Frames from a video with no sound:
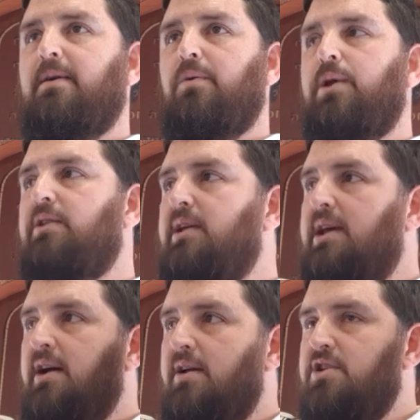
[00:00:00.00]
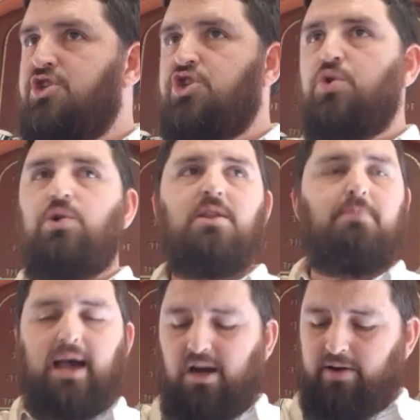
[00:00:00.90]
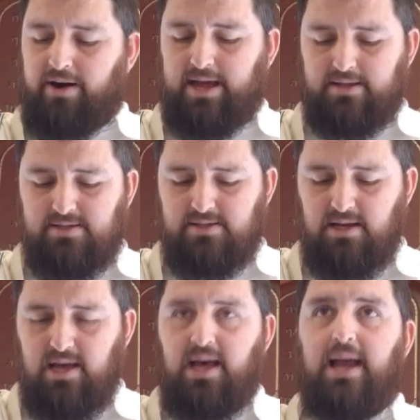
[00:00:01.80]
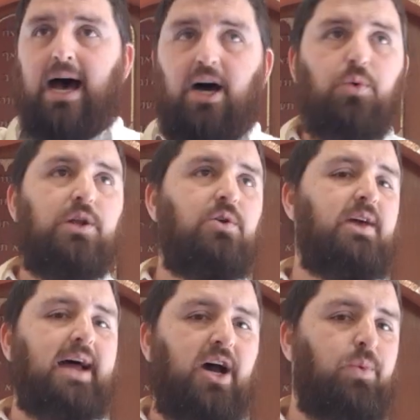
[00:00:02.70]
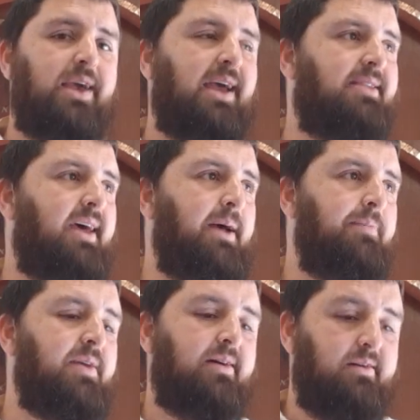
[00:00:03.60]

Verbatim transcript: We need to hear this tune in the back of our heads. And how do we do that? How do we get there?